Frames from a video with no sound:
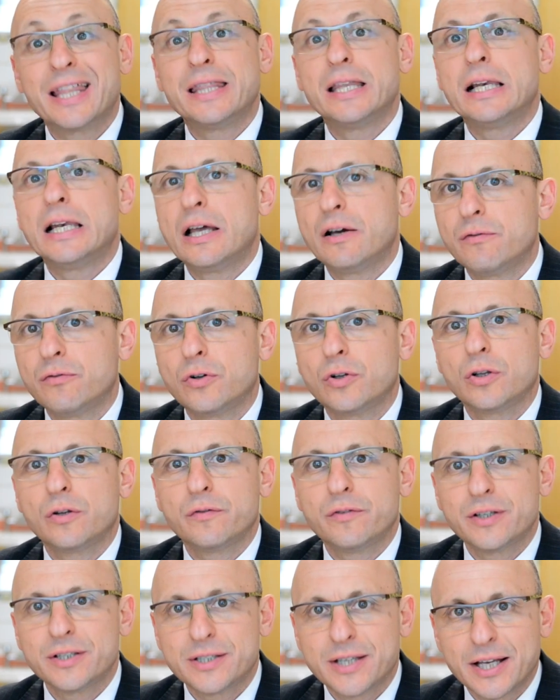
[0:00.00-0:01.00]
at the level
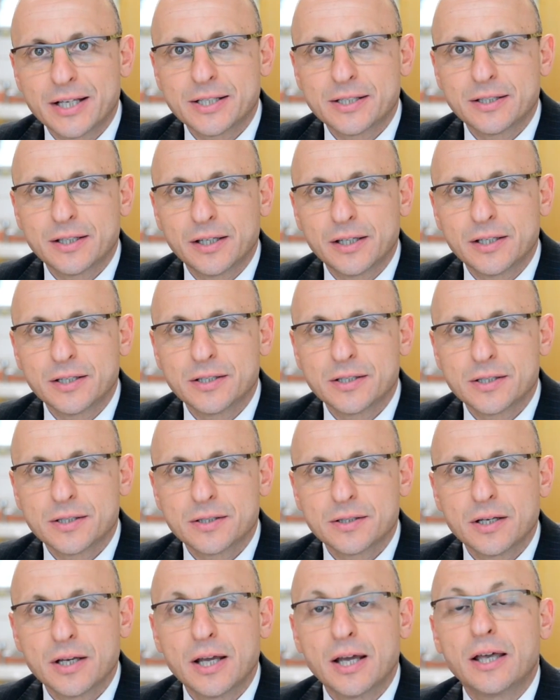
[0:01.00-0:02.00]
of the
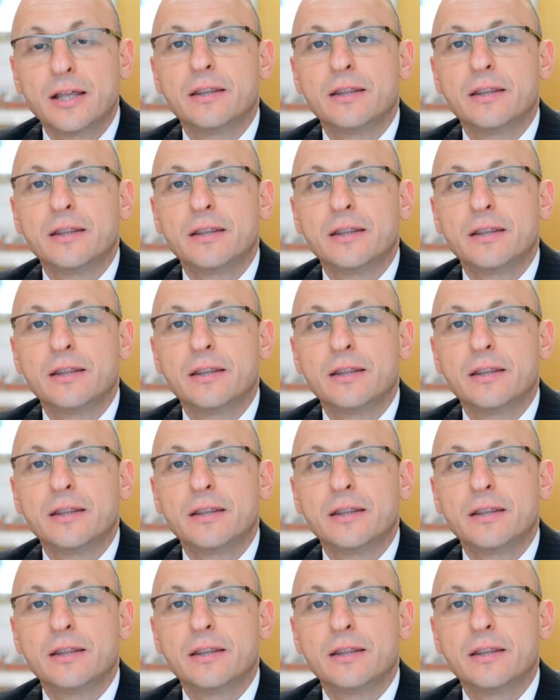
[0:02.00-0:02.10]
testes,